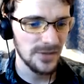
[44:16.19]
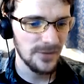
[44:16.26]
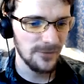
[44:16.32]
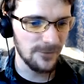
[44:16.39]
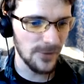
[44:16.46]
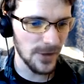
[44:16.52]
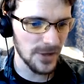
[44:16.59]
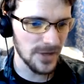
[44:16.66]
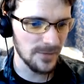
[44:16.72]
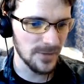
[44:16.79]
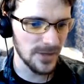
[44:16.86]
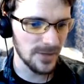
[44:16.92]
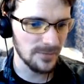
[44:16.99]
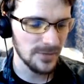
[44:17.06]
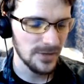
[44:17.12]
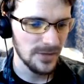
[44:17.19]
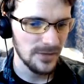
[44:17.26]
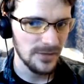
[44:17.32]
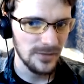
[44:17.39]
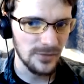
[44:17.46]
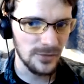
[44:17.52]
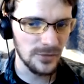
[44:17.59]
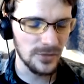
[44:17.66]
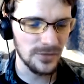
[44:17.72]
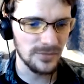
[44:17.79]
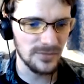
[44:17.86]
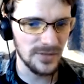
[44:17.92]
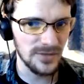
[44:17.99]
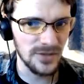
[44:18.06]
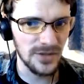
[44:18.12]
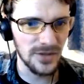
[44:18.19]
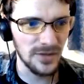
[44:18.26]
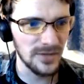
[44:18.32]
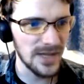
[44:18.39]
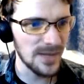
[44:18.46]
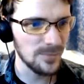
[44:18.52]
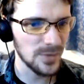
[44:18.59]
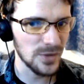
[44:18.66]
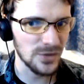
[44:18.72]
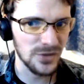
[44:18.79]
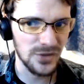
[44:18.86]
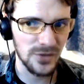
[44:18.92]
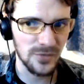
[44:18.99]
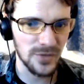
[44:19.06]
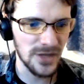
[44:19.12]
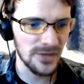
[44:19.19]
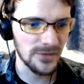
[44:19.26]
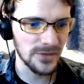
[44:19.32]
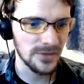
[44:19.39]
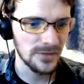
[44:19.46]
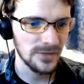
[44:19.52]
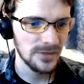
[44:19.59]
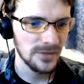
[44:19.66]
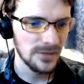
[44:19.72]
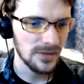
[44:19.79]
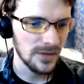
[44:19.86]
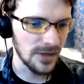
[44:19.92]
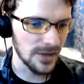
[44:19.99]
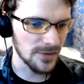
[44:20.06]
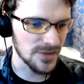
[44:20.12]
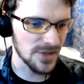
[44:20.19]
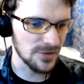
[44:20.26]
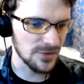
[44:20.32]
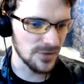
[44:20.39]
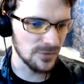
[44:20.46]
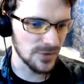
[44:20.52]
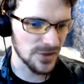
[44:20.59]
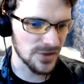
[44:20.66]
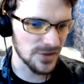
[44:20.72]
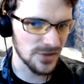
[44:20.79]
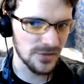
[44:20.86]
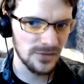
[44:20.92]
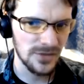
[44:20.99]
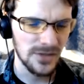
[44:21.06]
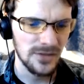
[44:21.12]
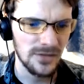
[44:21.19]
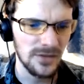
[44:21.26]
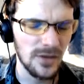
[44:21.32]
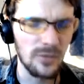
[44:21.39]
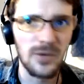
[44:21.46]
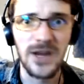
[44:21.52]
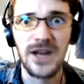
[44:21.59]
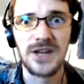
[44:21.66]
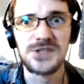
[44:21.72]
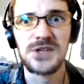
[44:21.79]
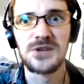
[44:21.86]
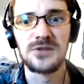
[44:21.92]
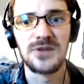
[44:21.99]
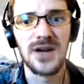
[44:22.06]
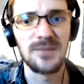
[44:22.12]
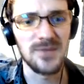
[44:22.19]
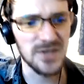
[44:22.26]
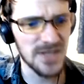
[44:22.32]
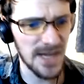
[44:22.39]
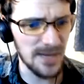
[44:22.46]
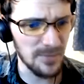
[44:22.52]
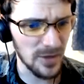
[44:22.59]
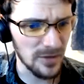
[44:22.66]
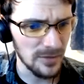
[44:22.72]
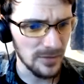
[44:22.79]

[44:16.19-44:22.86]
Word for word: Fuck him up. Or, you know, let him block you. Whatever. I don't tell you what to do. Oh, wait, I do. I'm your tamer.